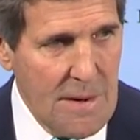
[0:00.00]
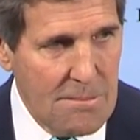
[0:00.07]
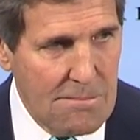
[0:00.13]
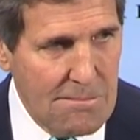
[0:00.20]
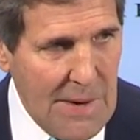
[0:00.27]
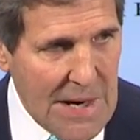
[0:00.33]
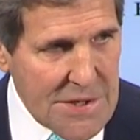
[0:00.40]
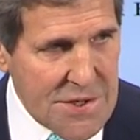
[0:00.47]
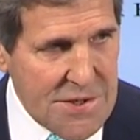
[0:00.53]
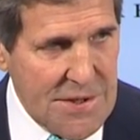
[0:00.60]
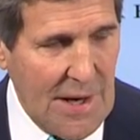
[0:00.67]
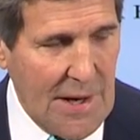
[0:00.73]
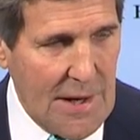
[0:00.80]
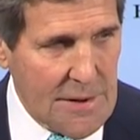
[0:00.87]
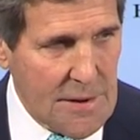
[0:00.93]
must
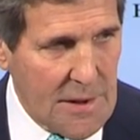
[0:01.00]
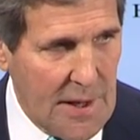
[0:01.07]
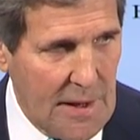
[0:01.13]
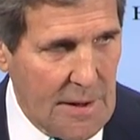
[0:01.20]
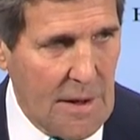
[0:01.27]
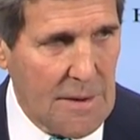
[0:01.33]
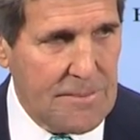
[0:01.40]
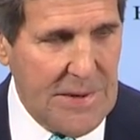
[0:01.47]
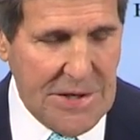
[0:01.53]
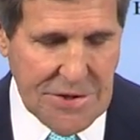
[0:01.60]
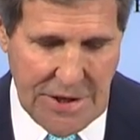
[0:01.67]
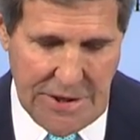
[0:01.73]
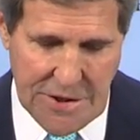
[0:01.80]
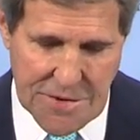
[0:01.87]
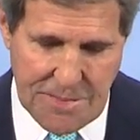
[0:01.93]
not, cannot be
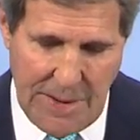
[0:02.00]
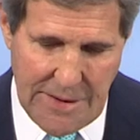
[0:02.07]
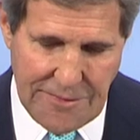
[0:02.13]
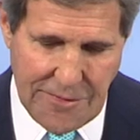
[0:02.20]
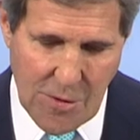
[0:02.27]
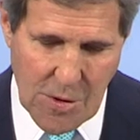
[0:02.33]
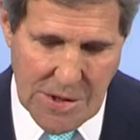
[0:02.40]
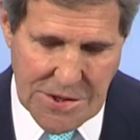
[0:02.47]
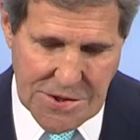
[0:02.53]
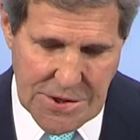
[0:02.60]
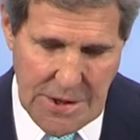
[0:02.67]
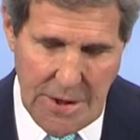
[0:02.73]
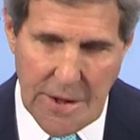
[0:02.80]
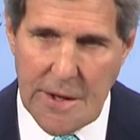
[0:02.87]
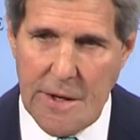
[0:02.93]
changed by force